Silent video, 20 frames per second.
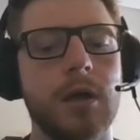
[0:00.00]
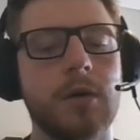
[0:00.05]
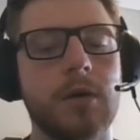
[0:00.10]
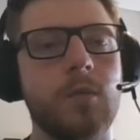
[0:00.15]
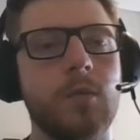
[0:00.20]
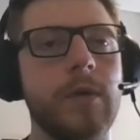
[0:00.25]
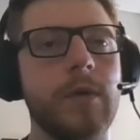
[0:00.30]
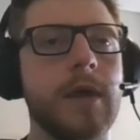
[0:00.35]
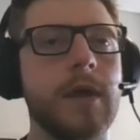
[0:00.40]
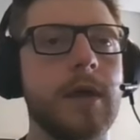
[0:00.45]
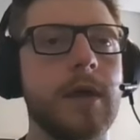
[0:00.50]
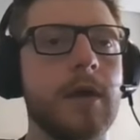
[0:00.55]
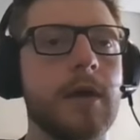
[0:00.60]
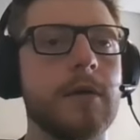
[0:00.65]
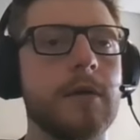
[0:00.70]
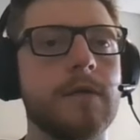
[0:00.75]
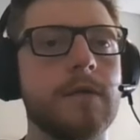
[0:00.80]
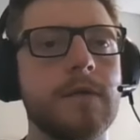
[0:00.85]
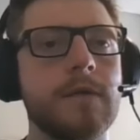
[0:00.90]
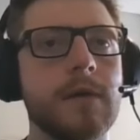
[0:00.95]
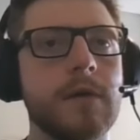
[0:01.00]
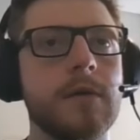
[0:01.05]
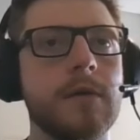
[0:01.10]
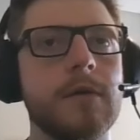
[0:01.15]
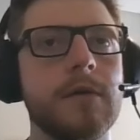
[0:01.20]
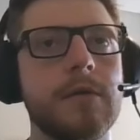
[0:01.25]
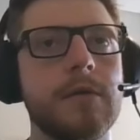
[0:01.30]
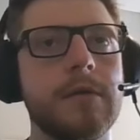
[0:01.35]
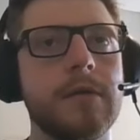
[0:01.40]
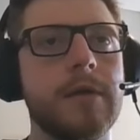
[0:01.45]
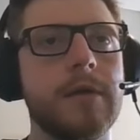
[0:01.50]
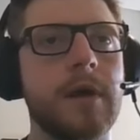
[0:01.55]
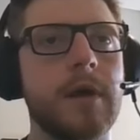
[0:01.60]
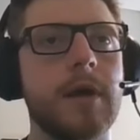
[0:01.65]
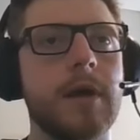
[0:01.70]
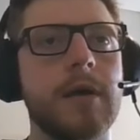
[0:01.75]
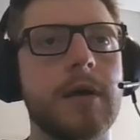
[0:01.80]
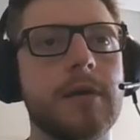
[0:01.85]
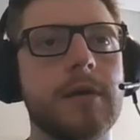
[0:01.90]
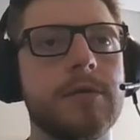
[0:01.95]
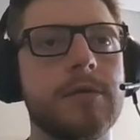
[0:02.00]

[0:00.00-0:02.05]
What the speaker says: We can assert that.